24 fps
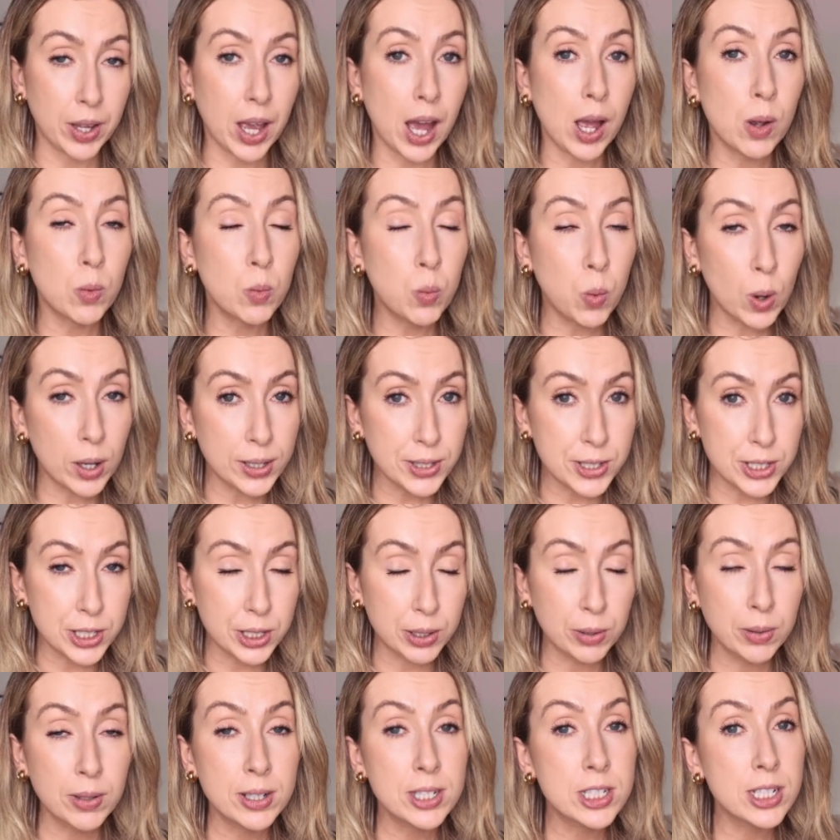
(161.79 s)
I want
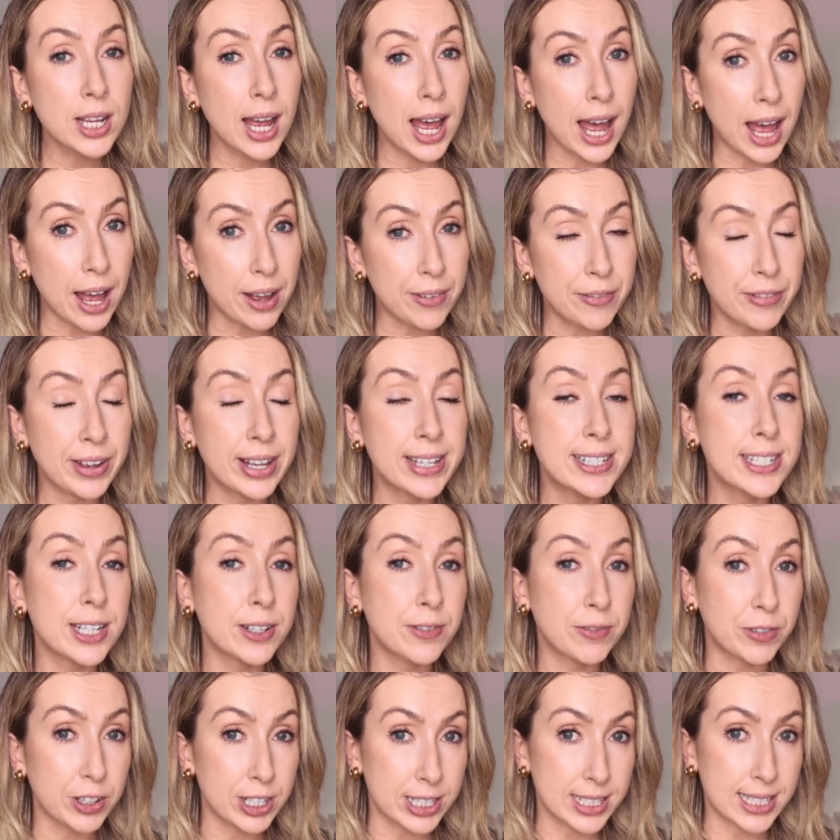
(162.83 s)
you to have a
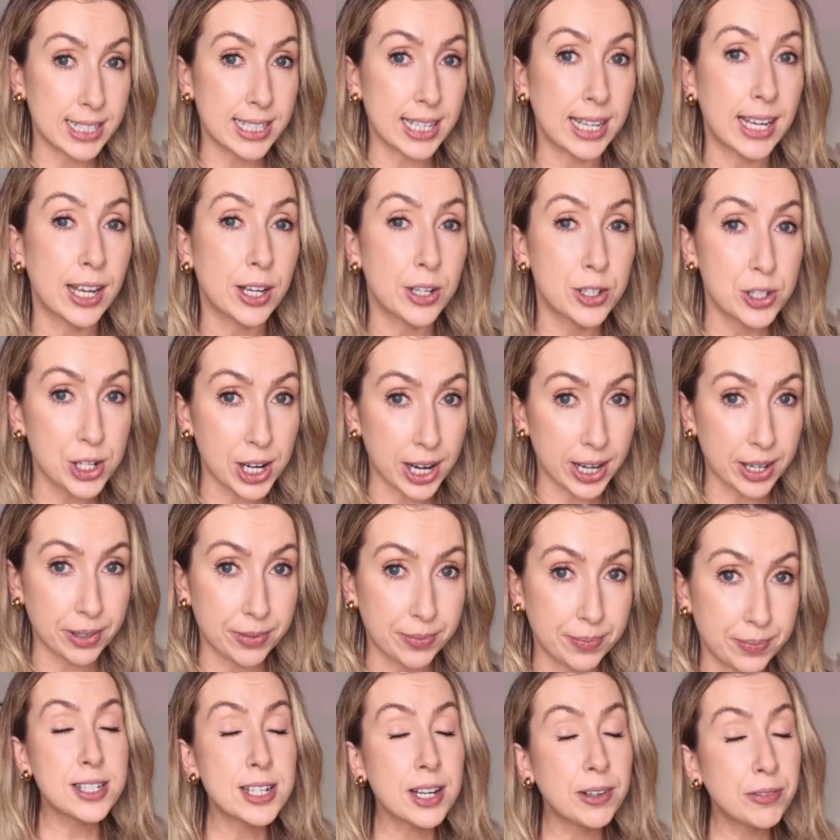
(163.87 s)
diversity jar.
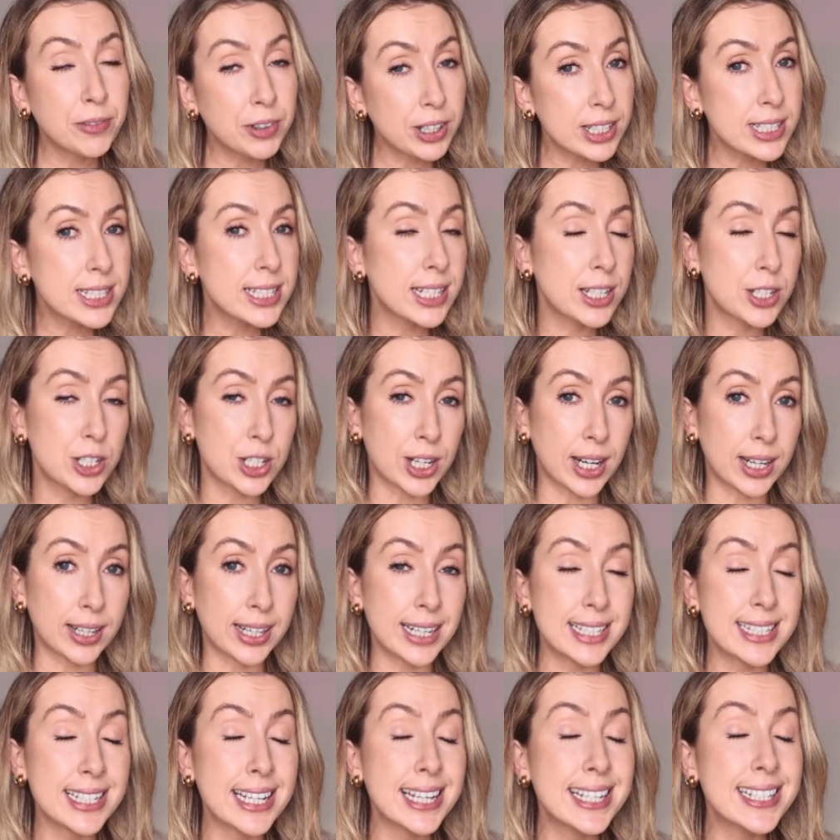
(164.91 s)
The diversity jar
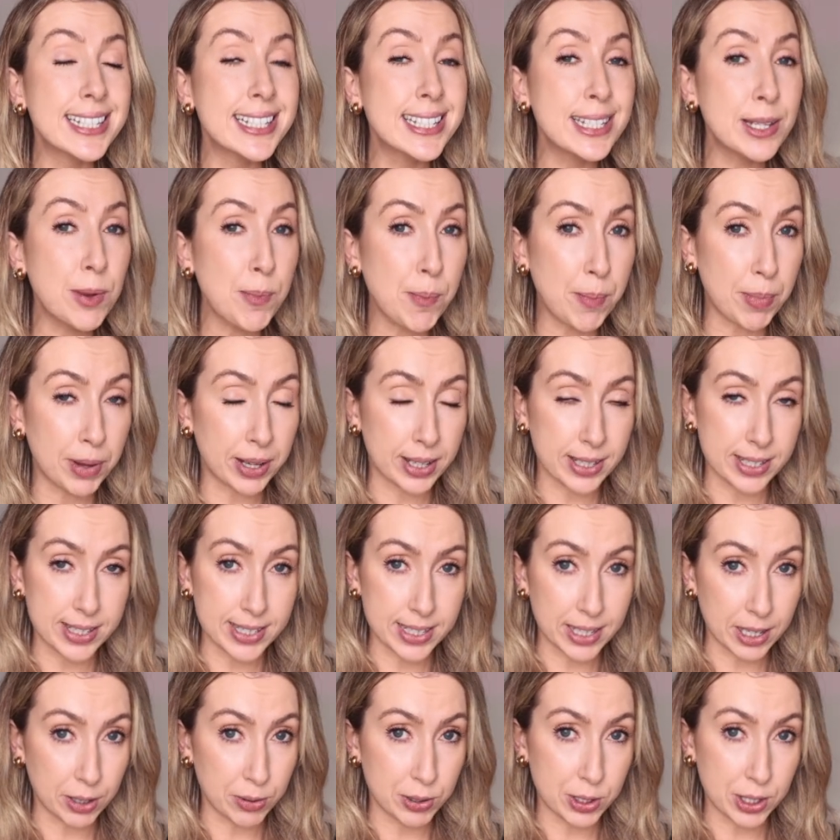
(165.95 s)
is a simple
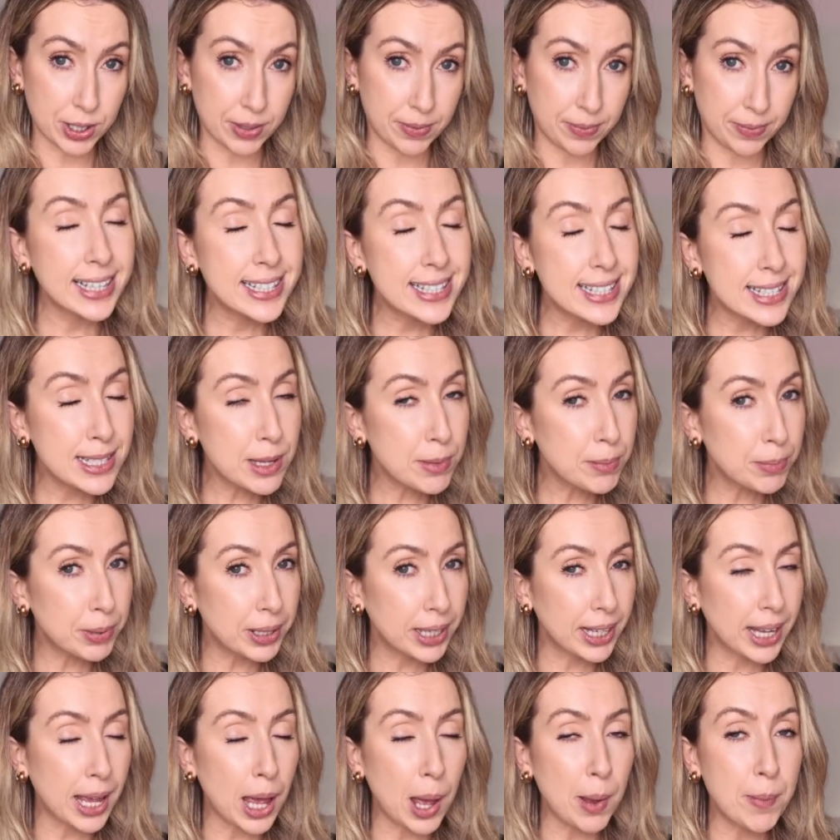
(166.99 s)
solution. It's
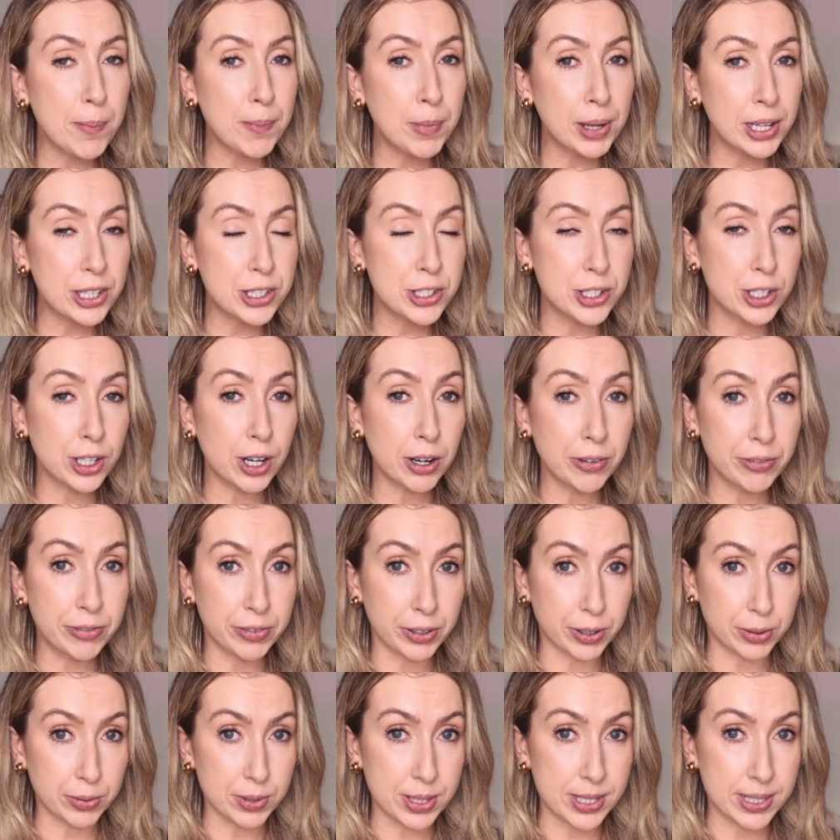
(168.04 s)
simply a mixture of
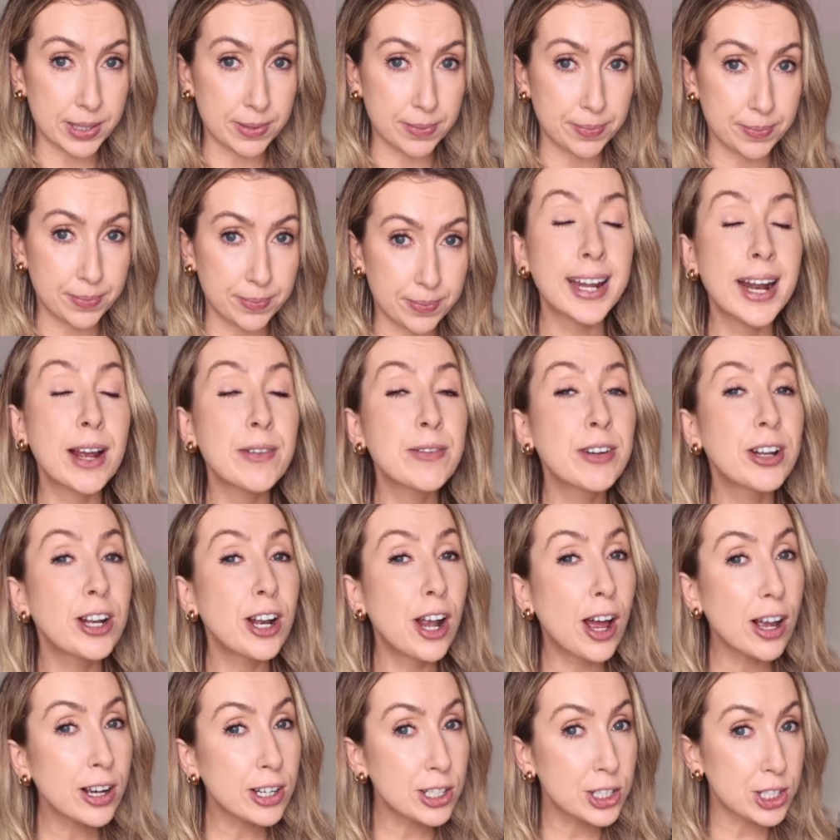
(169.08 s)
foods that have a
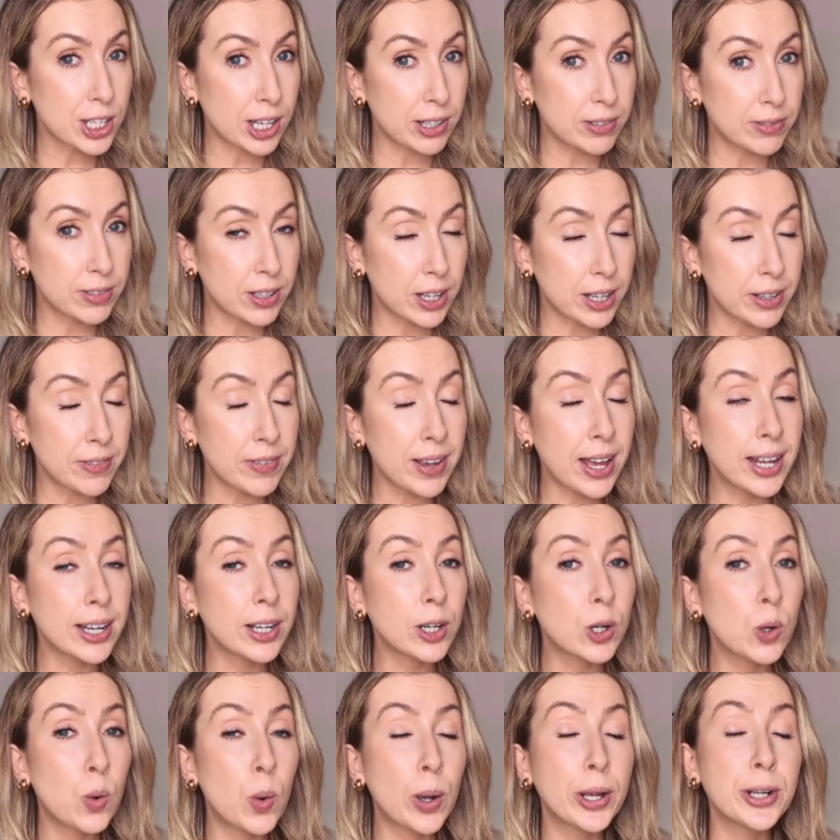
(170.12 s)
long shelf life and are
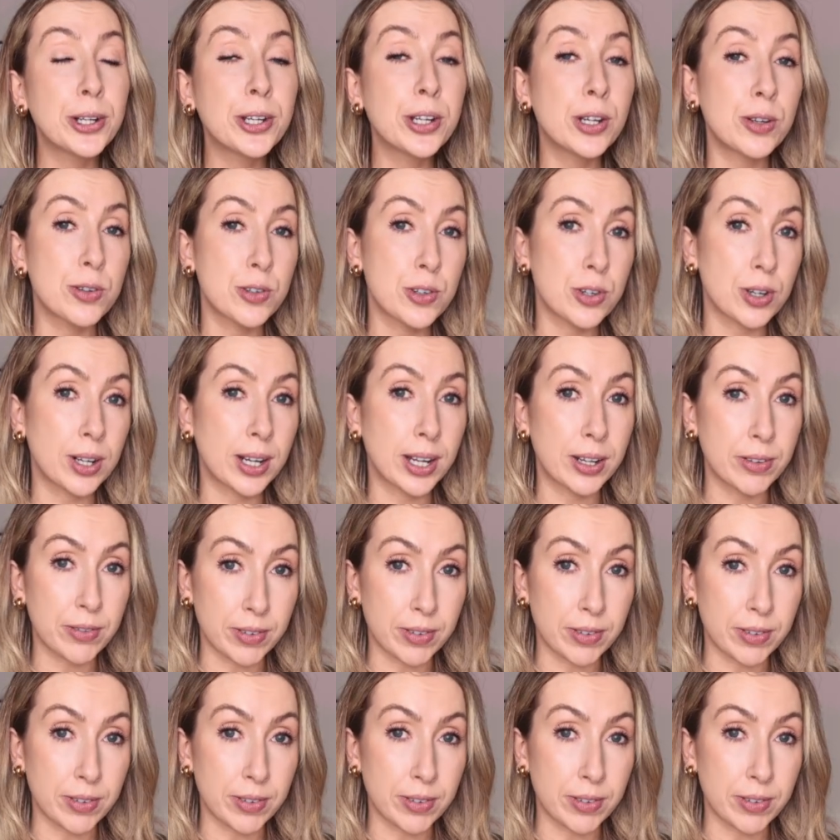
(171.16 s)
quite neutral in